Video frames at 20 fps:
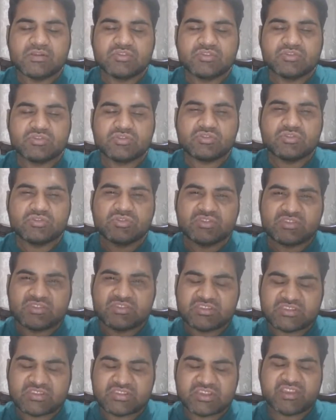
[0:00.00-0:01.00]
So
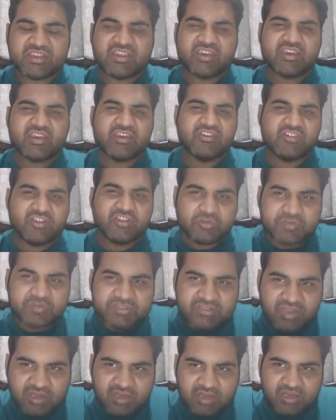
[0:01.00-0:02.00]
secondary group
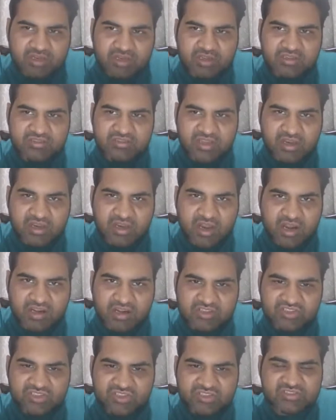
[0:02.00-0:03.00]
is the
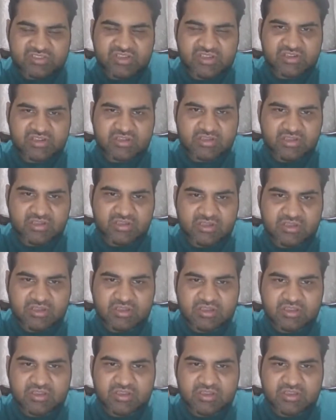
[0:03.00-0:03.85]
larger circle